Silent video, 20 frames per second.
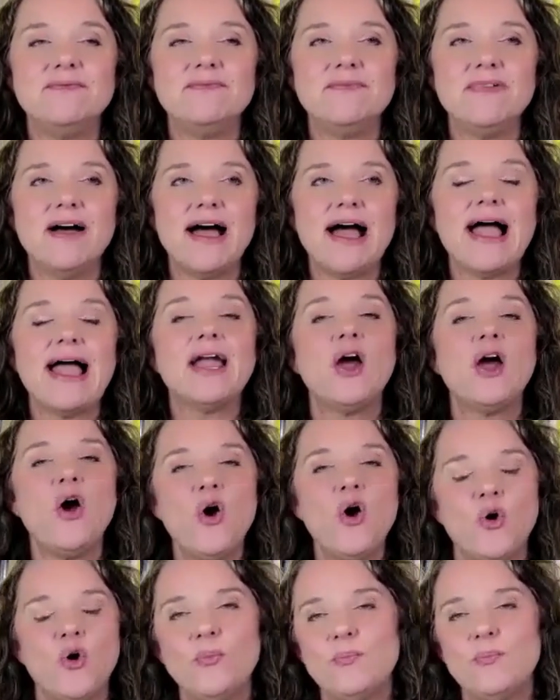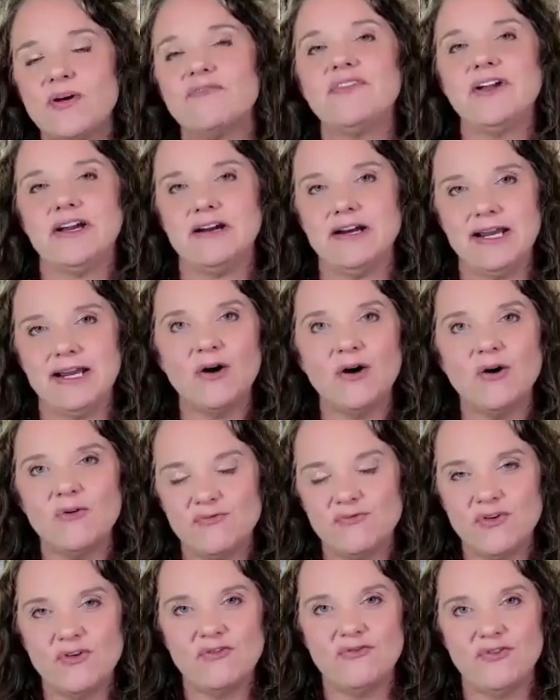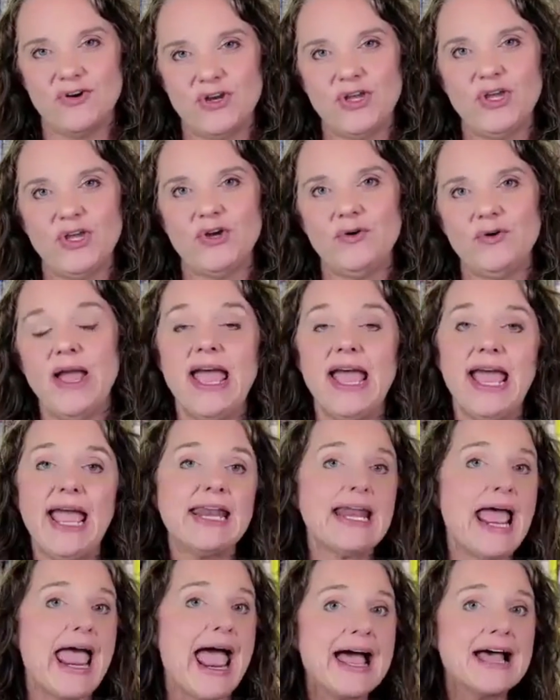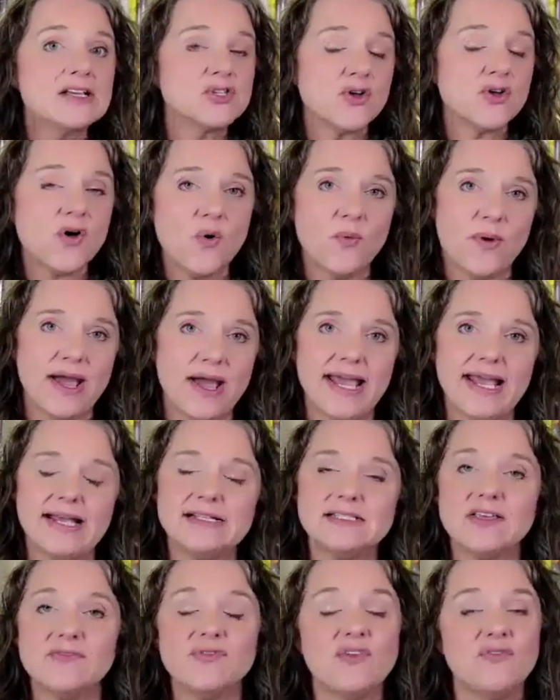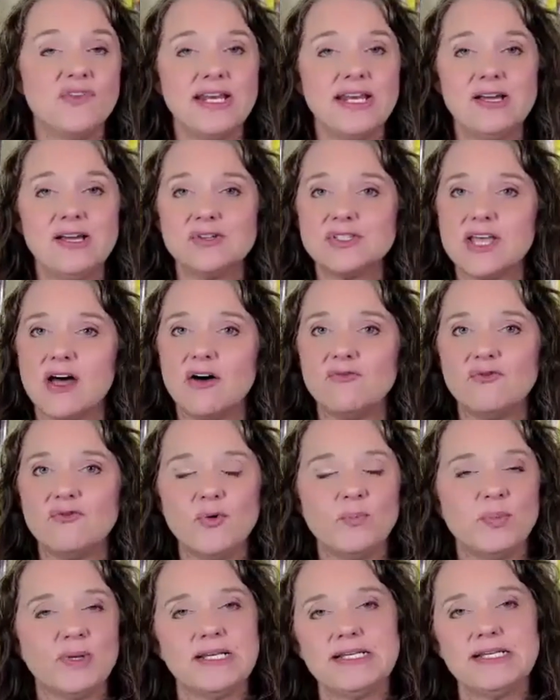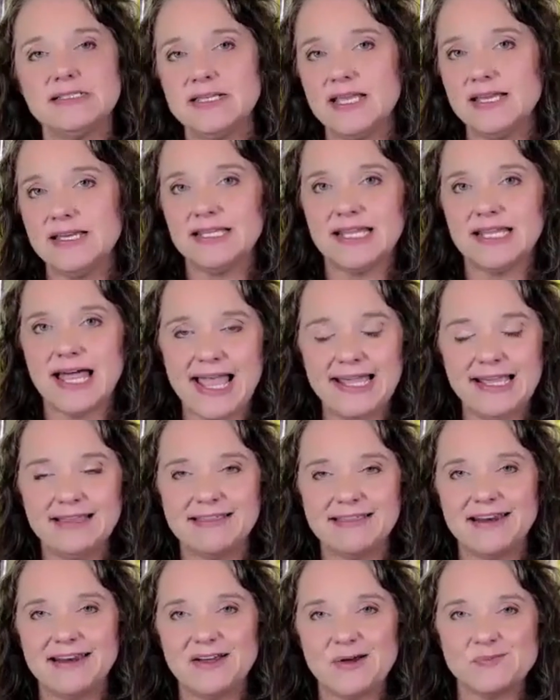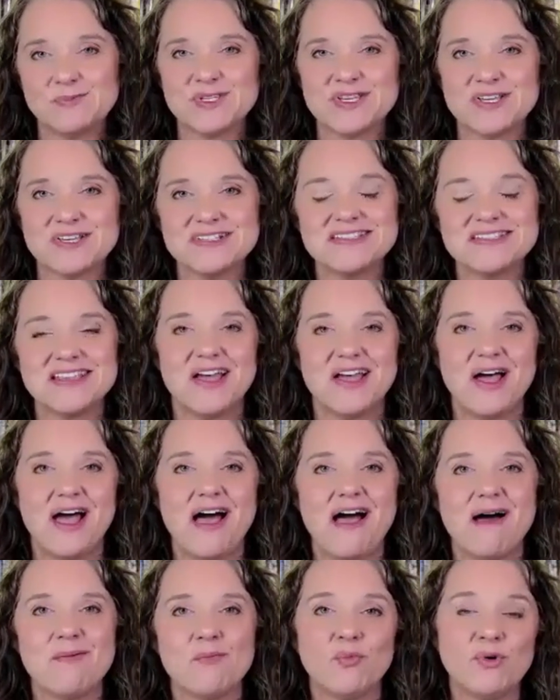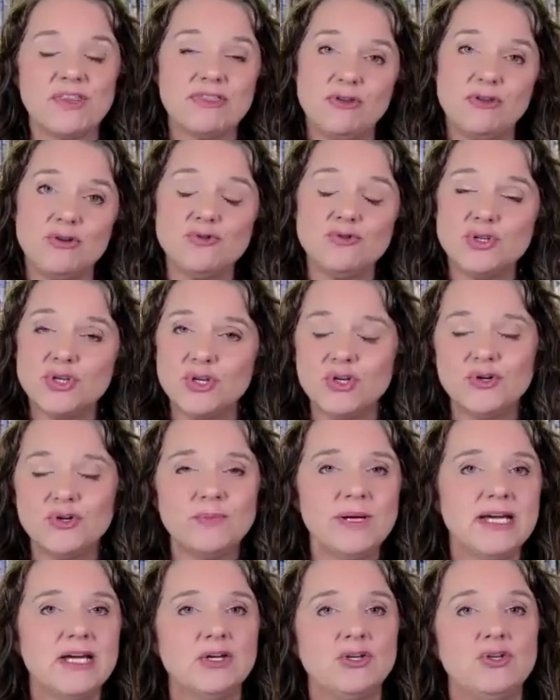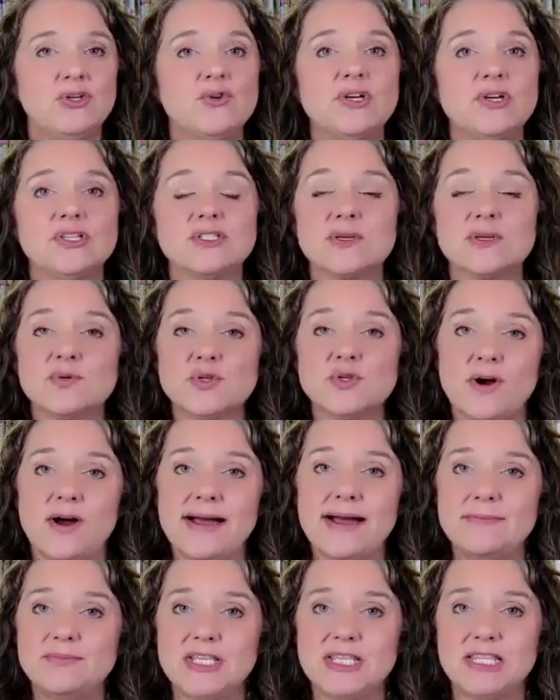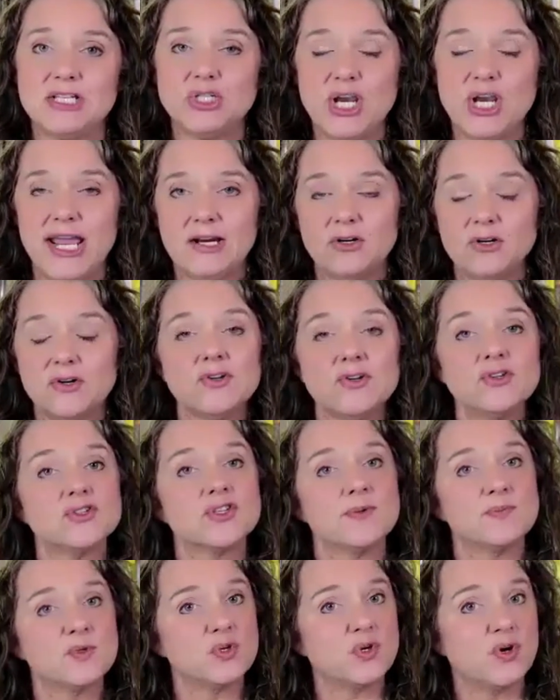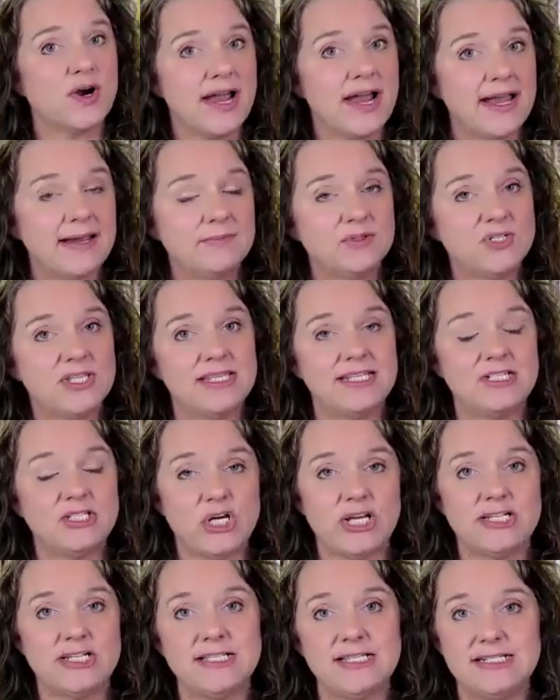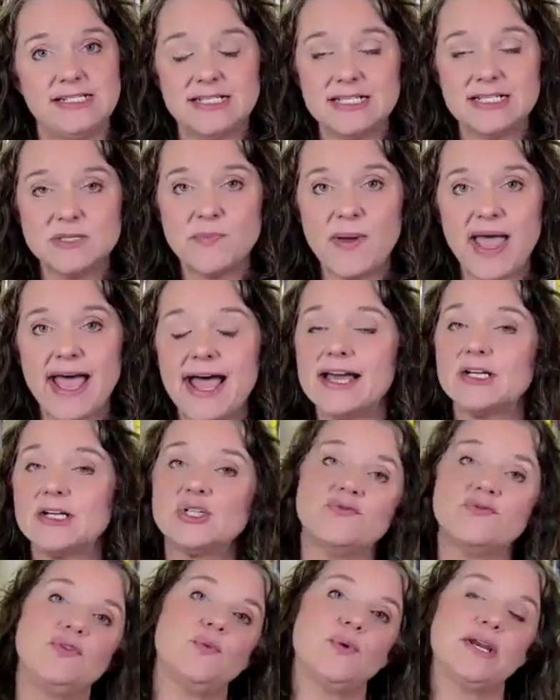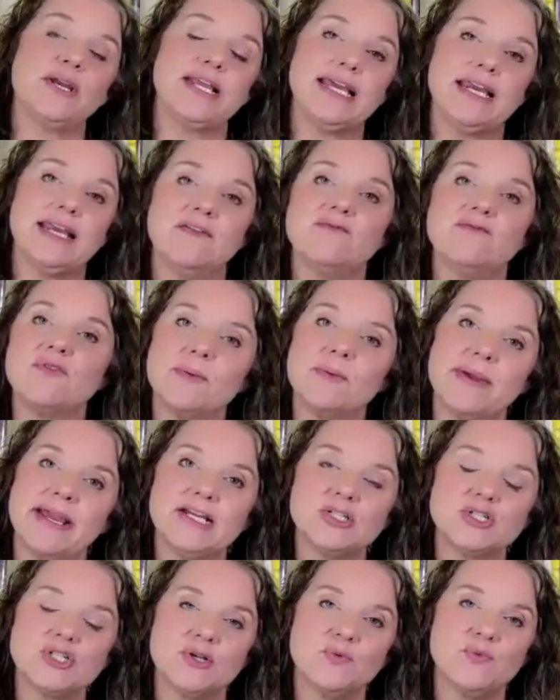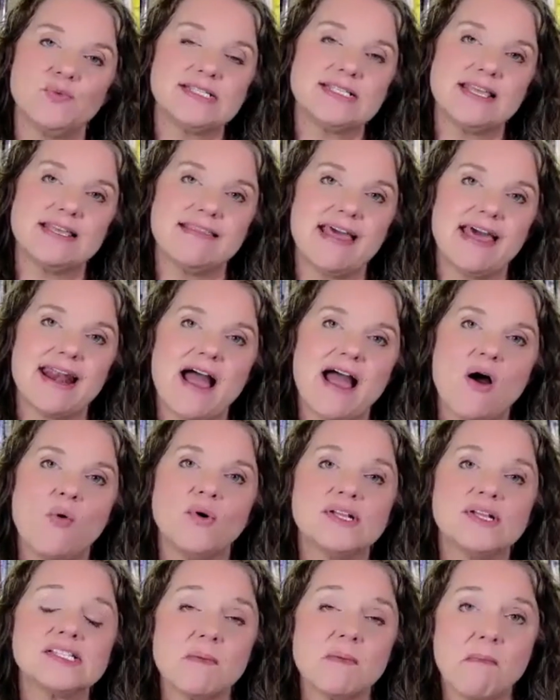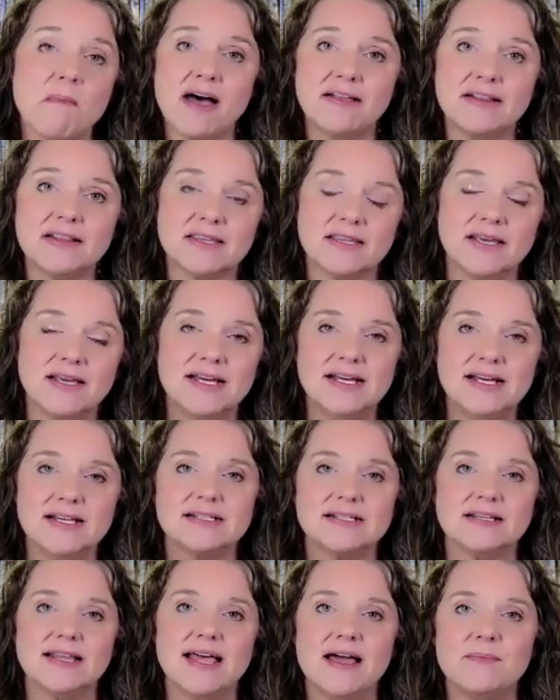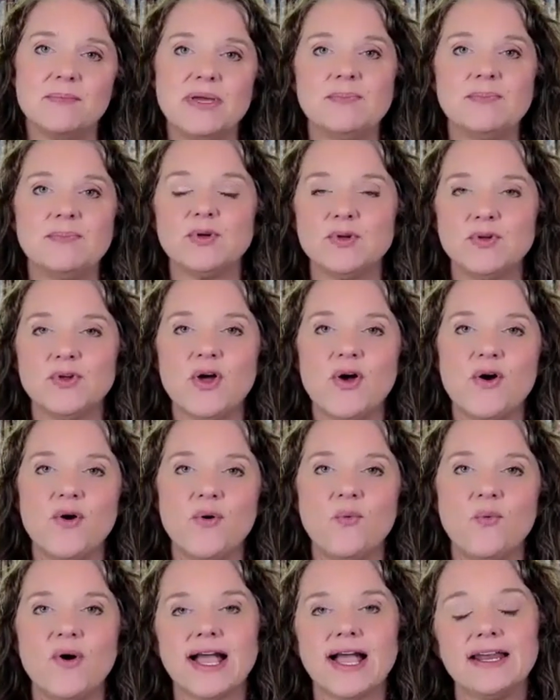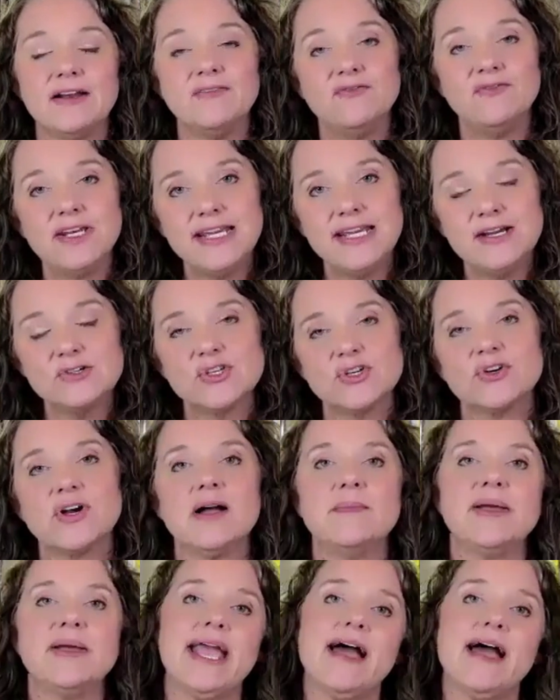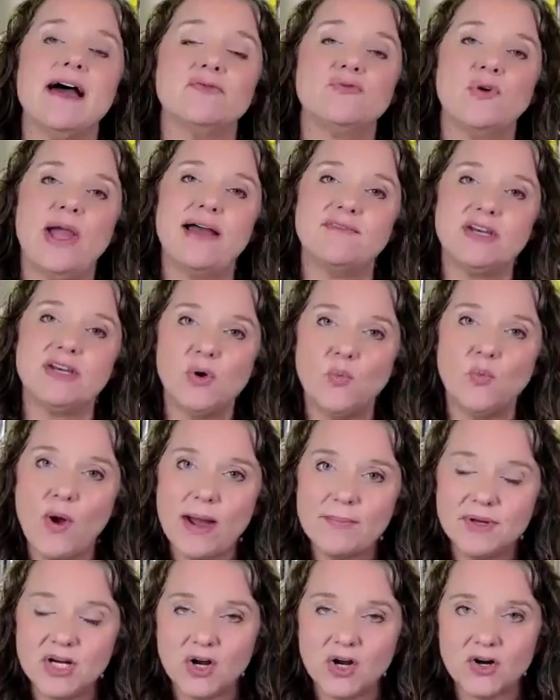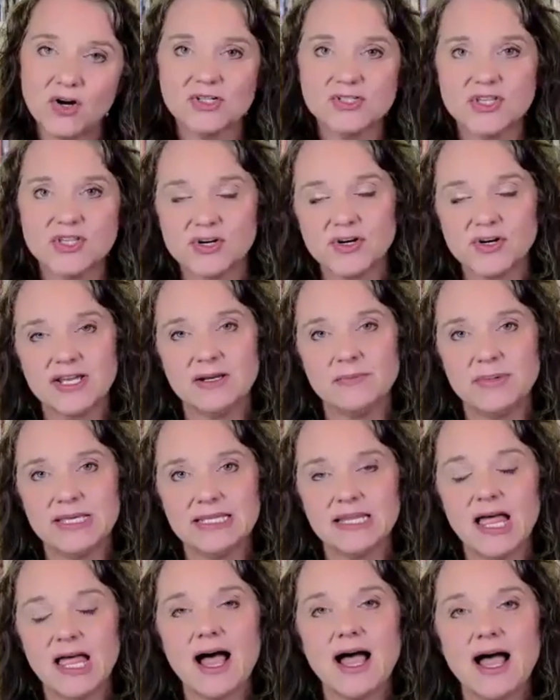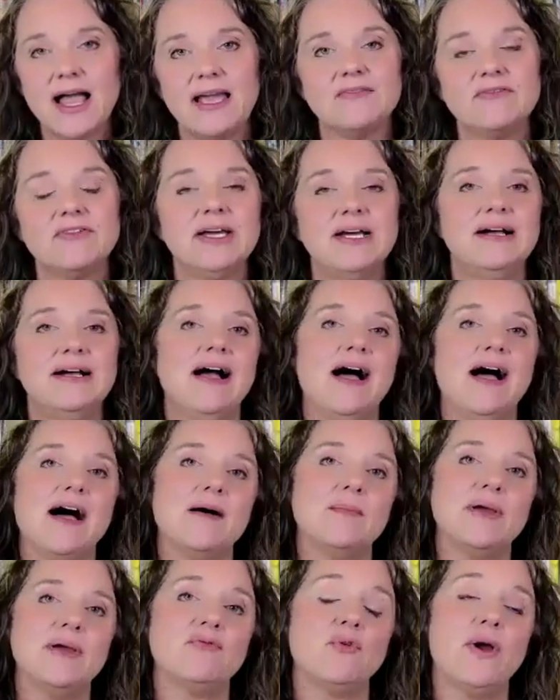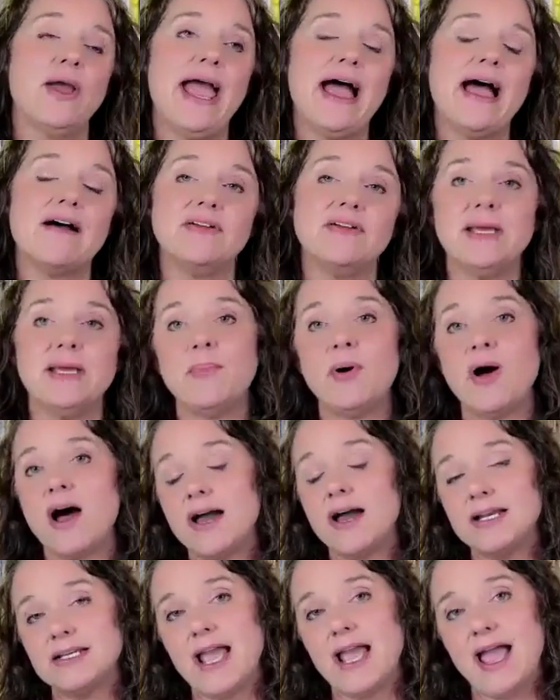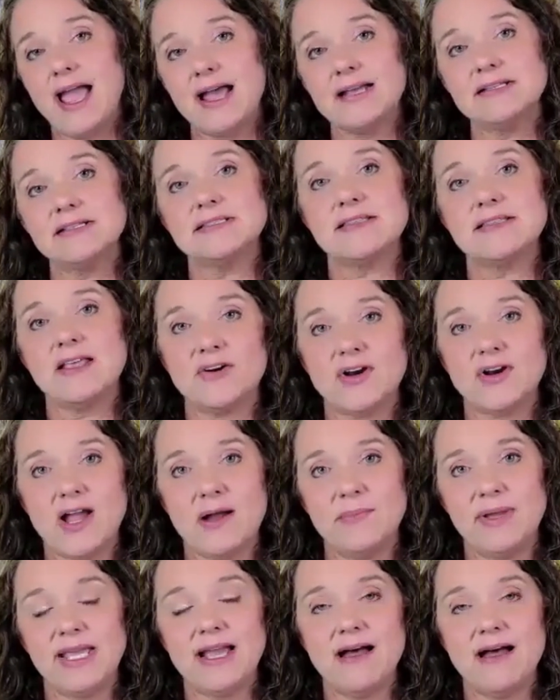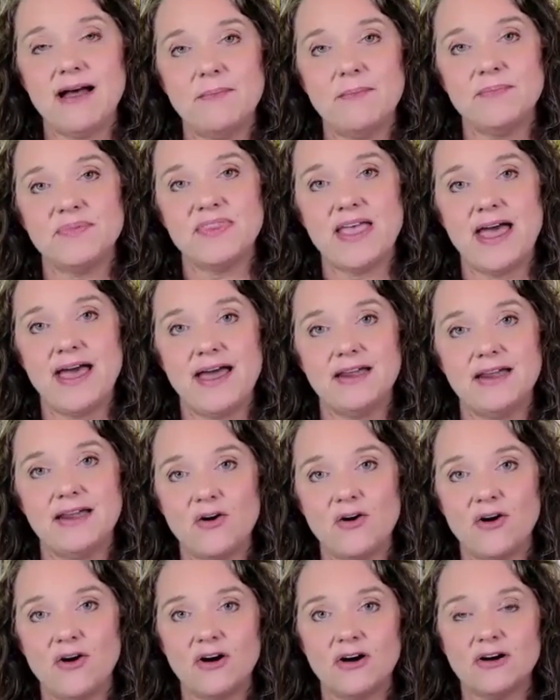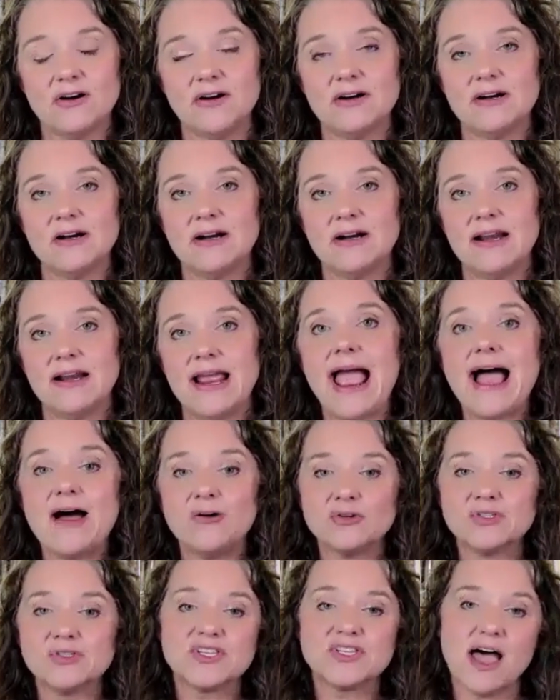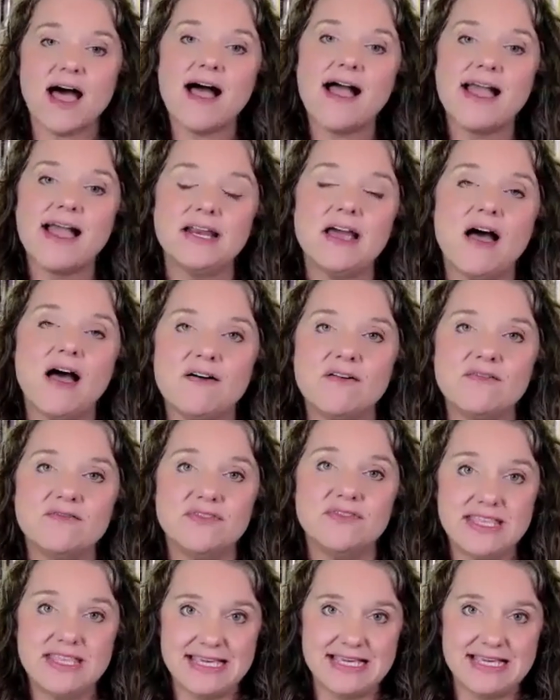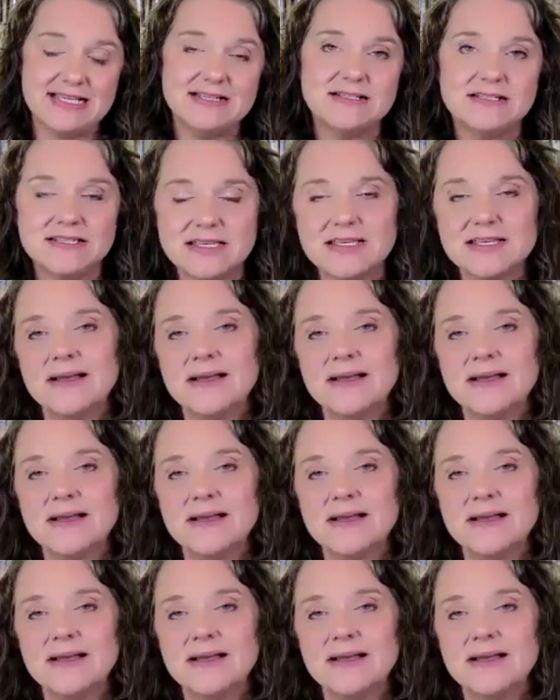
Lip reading: I hope, very helpful for you. And as always, if the video is helpful, please hit like. That helps us with YouTube. You can subscribe to the channel, subscribe to the JC Dispatch if you want to get information. We send that out once a month to let people know what kind of videos are coming out, if we have any webinars that are going to be live, if we have any podcasts that are coming up that are outside of these.